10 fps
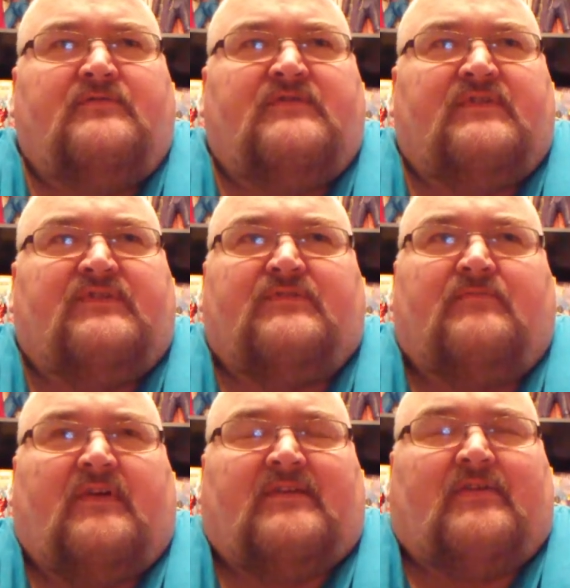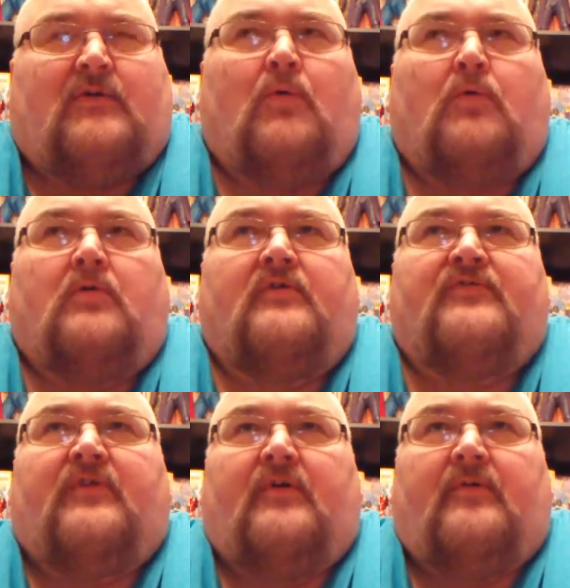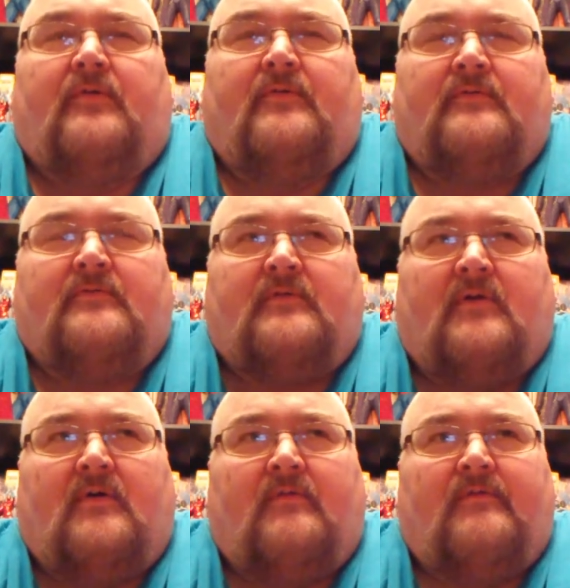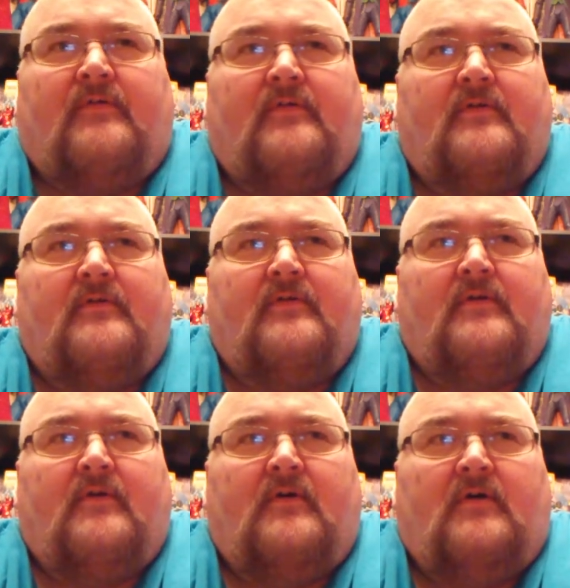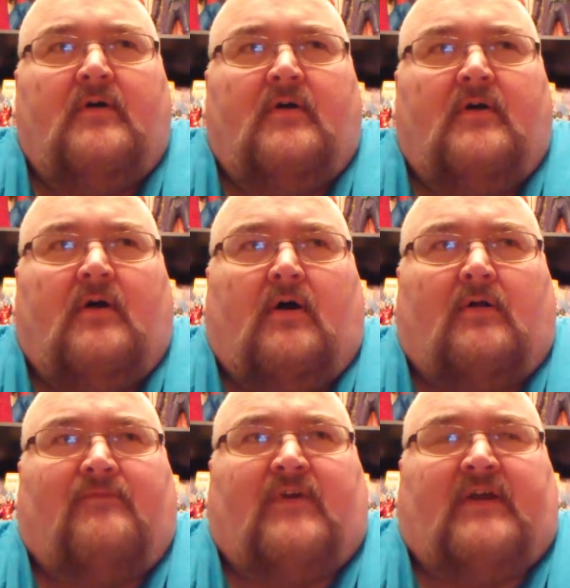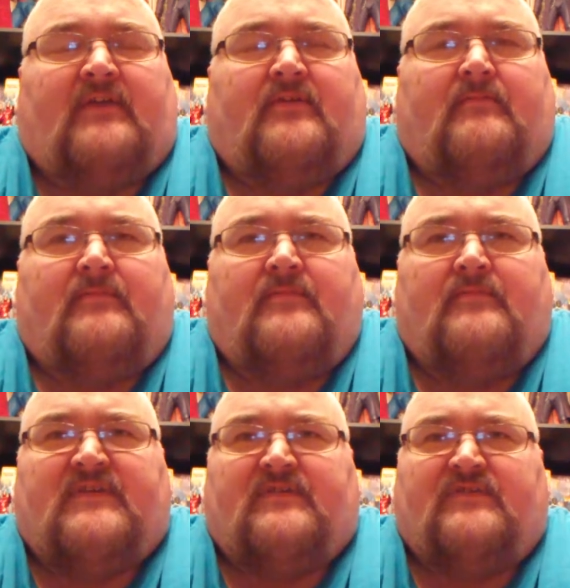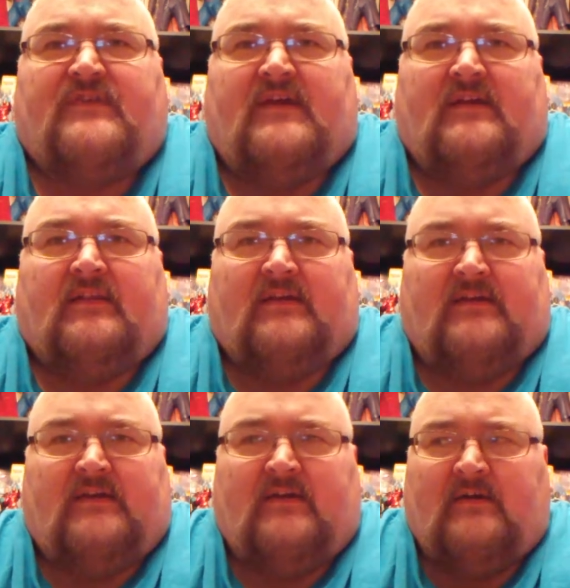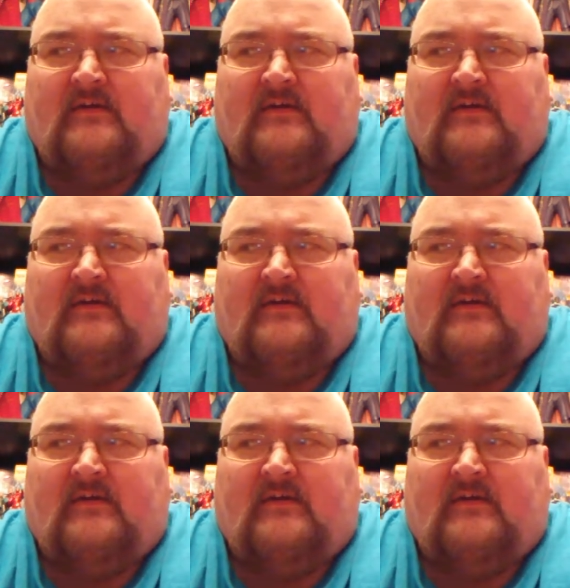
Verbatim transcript: just the cornerstone of our fandom, Mister Stan Lee.